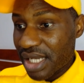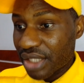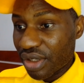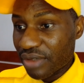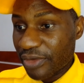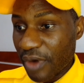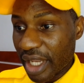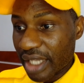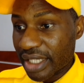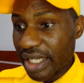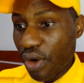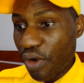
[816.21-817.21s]
Don't
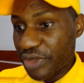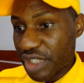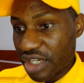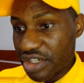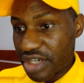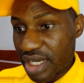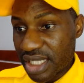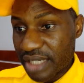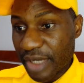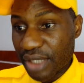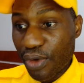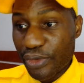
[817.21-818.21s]
forget. Then official
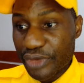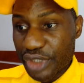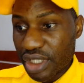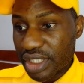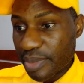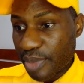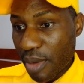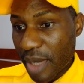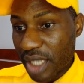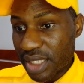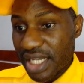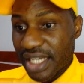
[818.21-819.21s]
transcript and official
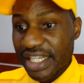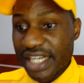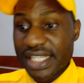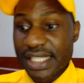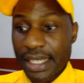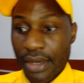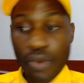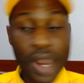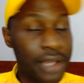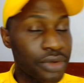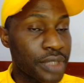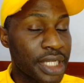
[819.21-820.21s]
diplomas, there is a
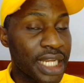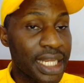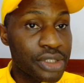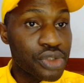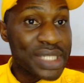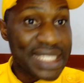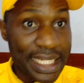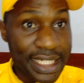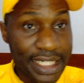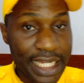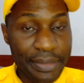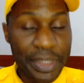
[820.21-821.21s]
way you need to
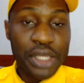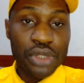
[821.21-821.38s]
send them.